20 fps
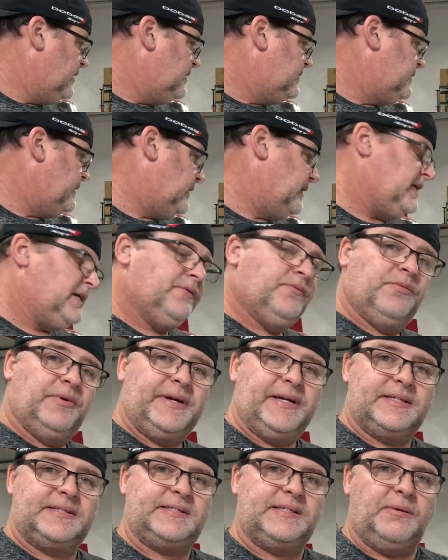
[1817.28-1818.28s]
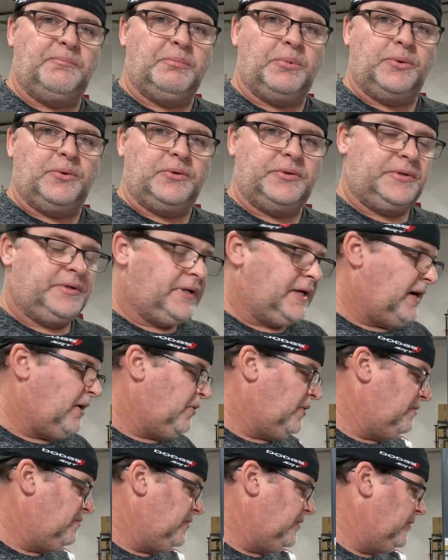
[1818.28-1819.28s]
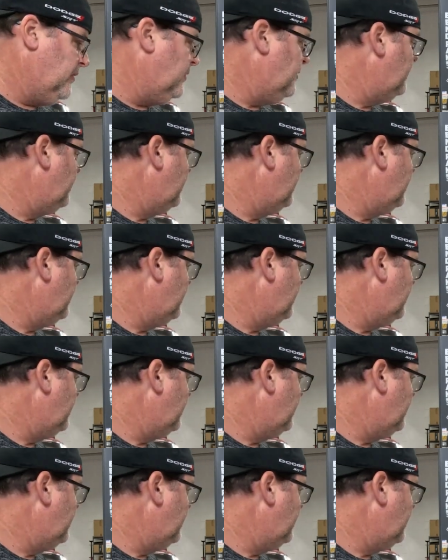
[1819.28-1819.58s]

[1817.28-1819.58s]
to get reassembled. However,